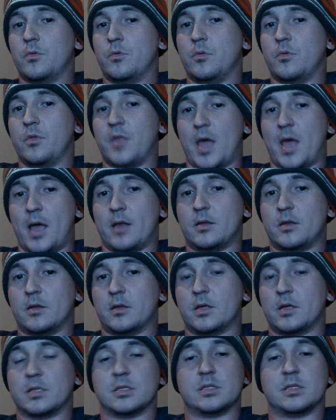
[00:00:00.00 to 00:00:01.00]
that.
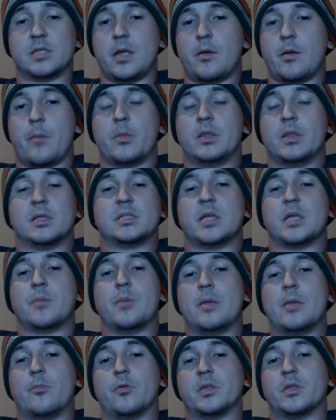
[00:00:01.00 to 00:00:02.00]
Because the same
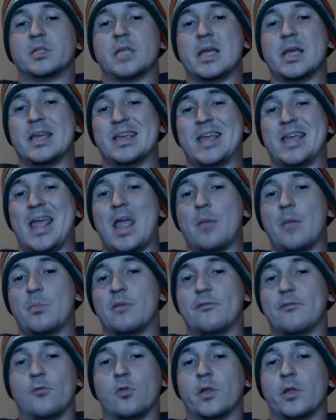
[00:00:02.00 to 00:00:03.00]
people that say he can't be
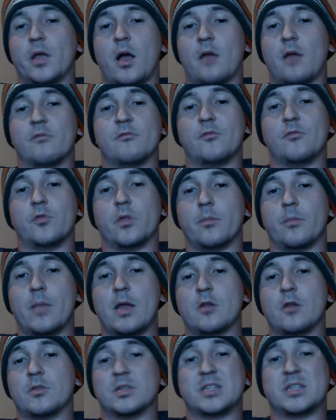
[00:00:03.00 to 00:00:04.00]
fully God and fully man
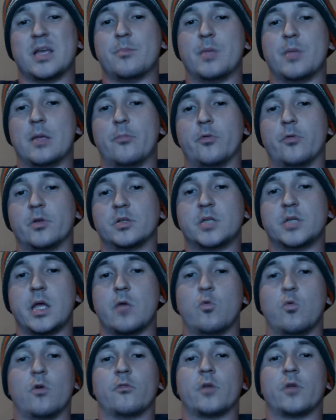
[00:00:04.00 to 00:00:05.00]
are the same people that say,
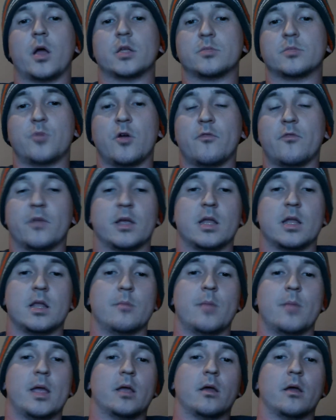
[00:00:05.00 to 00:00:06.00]
well, if God's perfect, can he
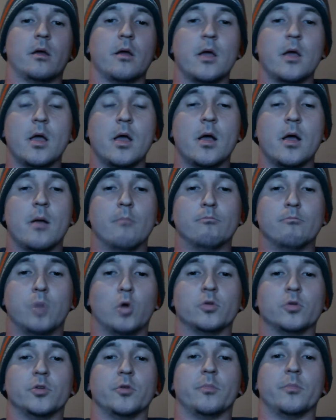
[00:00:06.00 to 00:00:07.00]
make a
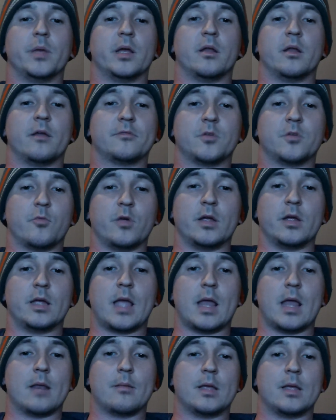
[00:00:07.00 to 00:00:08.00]
boulder big enough that
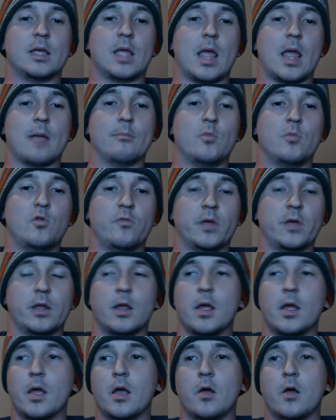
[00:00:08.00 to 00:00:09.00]
he can't move it?
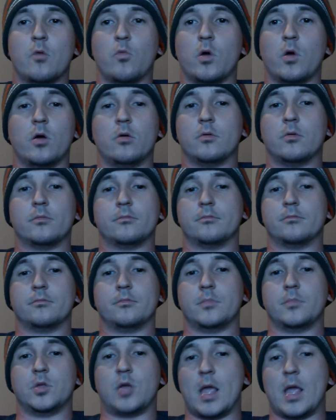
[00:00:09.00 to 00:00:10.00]
Well,
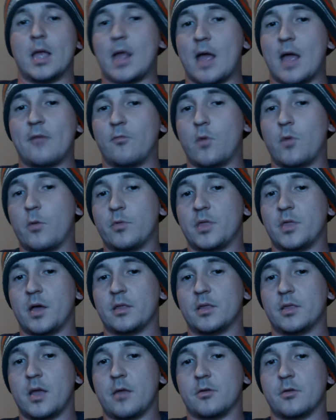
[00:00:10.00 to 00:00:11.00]
you can't have one without
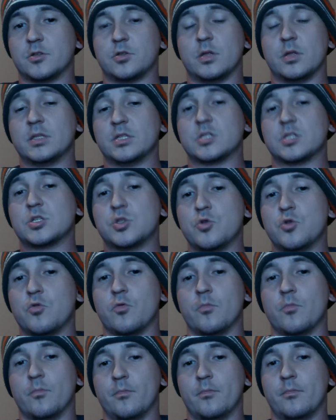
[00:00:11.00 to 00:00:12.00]
the other. So let's assume,